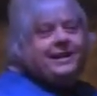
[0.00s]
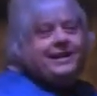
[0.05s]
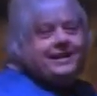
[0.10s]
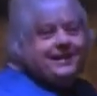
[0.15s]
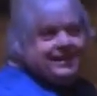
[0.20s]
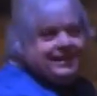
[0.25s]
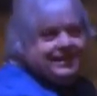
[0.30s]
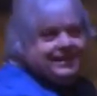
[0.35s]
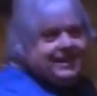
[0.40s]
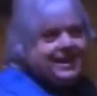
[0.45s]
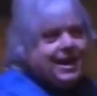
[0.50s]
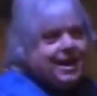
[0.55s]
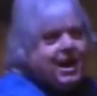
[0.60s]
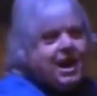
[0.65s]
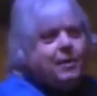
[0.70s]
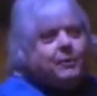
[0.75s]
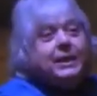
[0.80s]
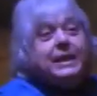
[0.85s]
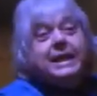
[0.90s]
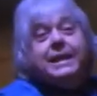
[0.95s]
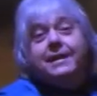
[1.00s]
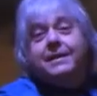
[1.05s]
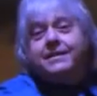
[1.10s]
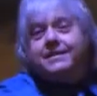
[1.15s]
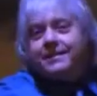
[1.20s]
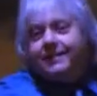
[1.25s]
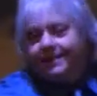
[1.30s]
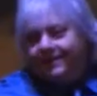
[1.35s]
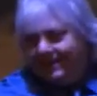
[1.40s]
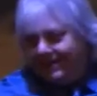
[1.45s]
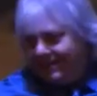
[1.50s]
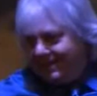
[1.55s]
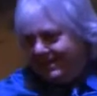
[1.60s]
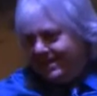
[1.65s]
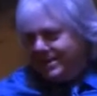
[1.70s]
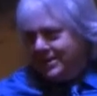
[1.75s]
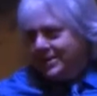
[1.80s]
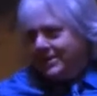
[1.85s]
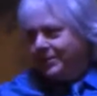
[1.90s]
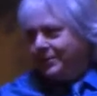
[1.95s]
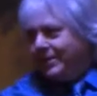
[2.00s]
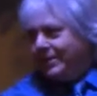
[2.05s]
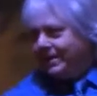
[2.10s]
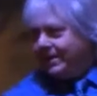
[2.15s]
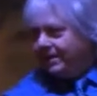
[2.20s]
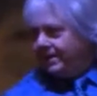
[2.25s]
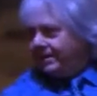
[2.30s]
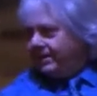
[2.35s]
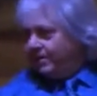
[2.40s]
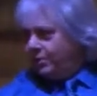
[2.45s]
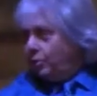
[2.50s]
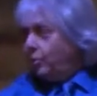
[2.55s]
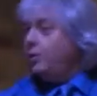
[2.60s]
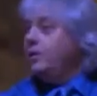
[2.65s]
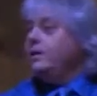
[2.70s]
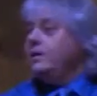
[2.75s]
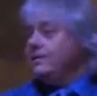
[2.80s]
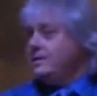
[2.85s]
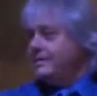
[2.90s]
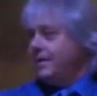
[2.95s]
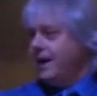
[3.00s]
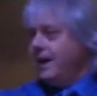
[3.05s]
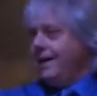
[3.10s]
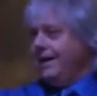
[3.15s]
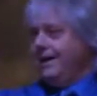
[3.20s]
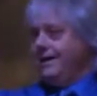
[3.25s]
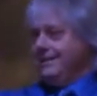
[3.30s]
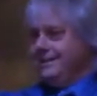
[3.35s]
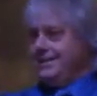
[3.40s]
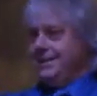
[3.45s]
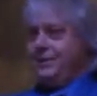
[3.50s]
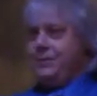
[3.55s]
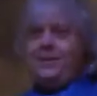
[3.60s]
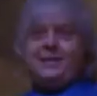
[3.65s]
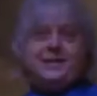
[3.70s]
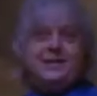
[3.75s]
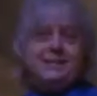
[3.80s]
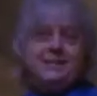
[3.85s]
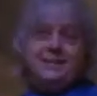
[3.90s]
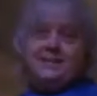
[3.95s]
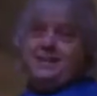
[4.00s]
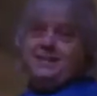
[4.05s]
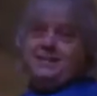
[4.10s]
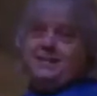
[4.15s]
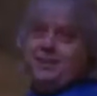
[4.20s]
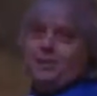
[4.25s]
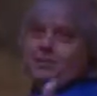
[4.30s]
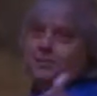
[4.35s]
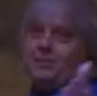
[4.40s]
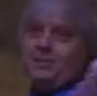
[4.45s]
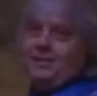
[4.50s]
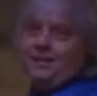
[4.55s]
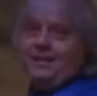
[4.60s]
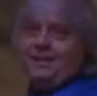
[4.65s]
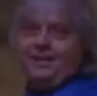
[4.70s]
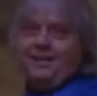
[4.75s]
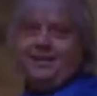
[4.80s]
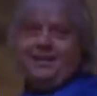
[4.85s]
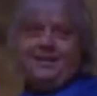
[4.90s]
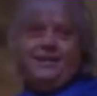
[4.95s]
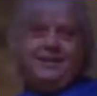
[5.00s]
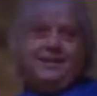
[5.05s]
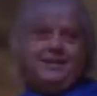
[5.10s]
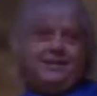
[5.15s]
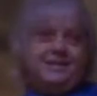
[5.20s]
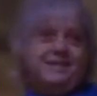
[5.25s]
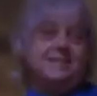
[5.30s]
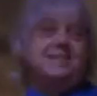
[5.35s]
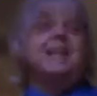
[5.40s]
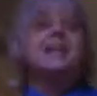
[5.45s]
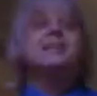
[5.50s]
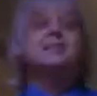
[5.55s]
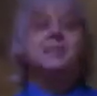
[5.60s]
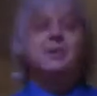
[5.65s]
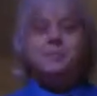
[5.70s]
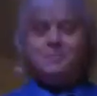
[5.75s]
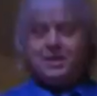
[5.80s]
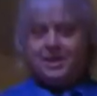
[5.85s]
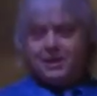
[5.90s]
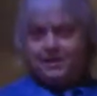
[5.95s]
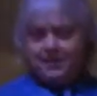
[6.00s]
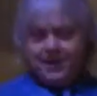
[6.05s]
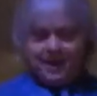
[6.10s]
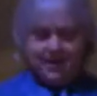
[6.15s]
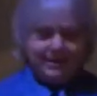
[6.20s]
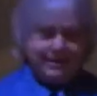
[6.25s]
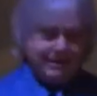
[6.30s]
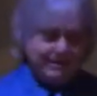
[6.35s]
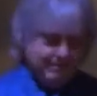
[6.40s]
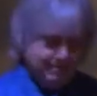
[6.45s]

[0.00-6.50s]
it is, how easily we can criticize, we could see something and say something about it.